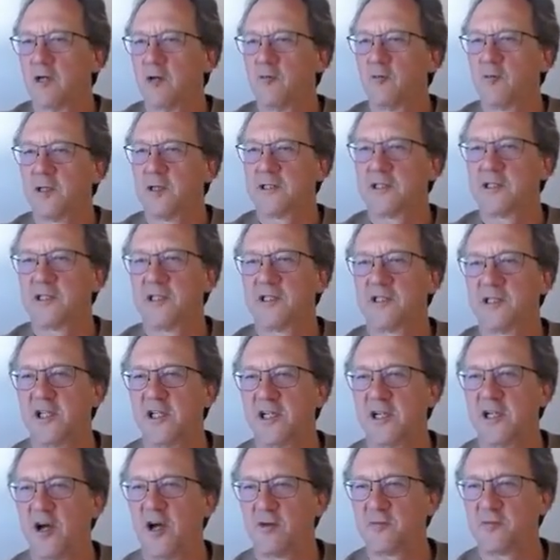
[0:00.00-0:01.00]
Was the
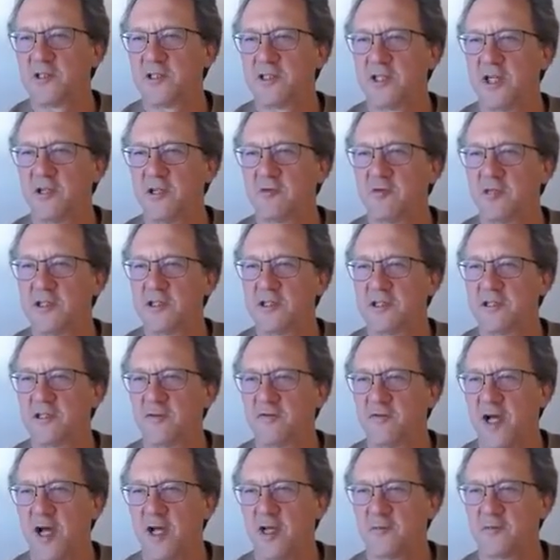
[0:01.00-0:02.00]
genome sequence
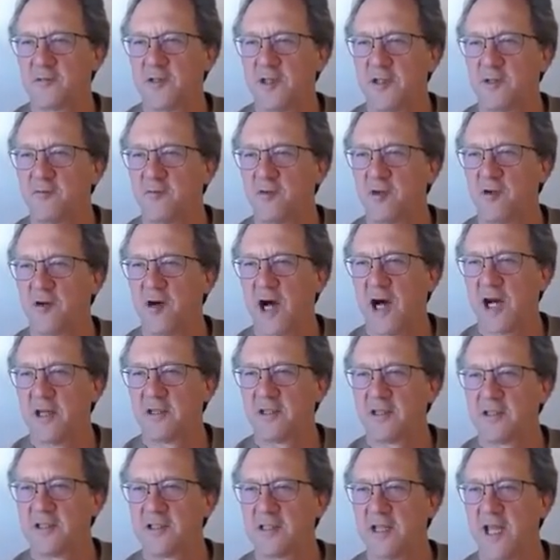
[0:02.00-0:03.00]
developed in Wuhan
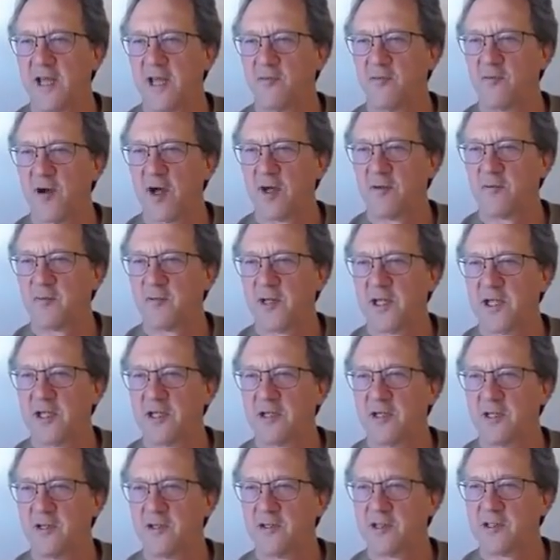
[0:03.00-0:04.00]
the same one being
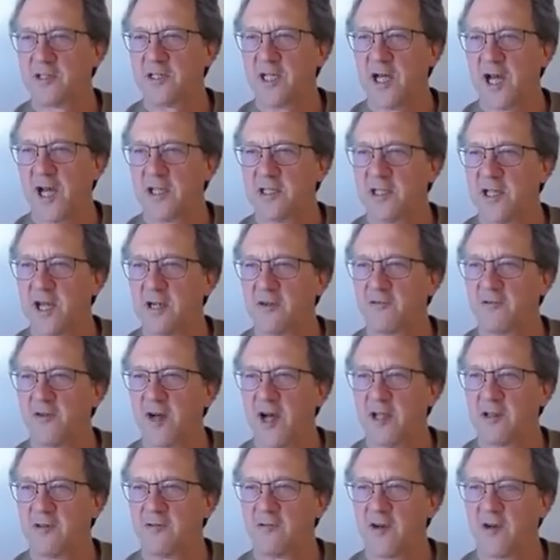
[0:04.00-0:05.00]
used to
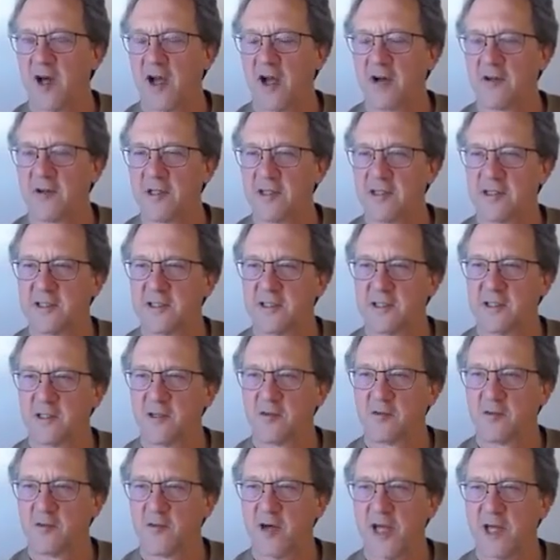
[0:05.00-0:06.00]
identify the virus? Well,
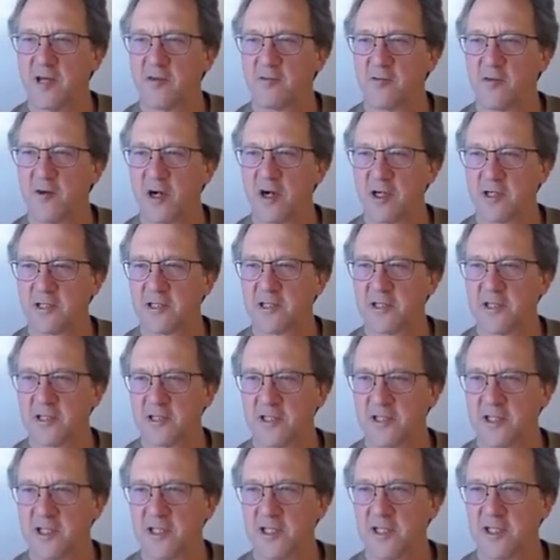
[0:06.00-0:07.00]
the way it works
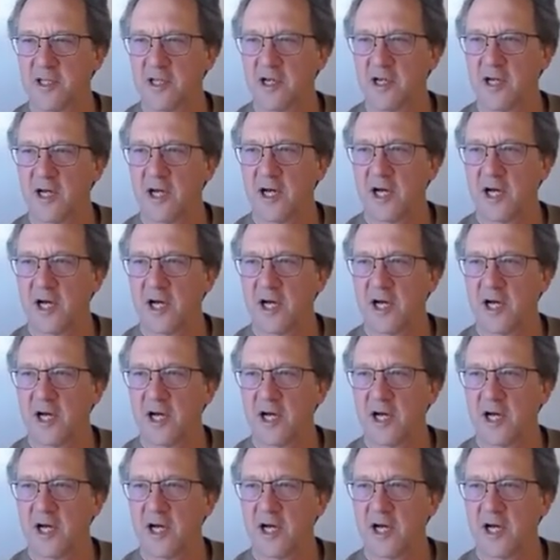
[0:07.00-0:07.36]
is the